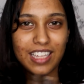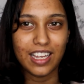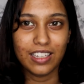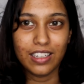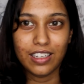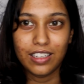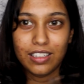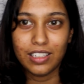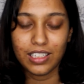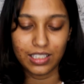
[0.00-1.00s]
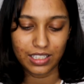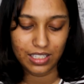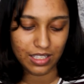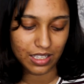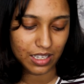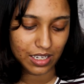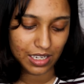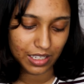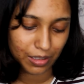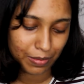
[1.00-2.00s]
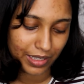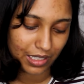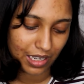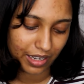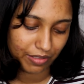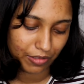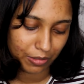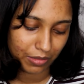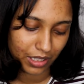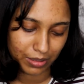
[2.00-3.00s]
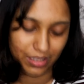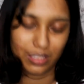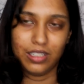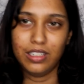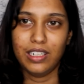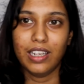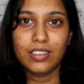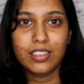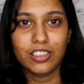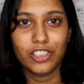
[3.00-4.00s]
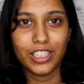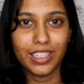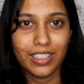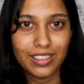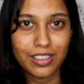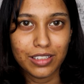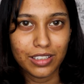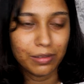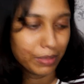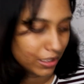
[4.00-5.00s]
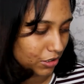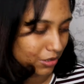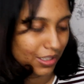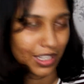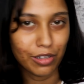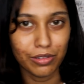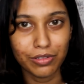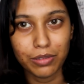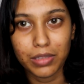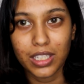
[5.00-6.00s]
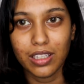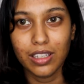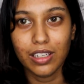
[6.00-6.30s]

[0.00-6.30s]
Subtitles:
Tan, and it is a little bit light for me, but the next shade is a bit too yellow for me.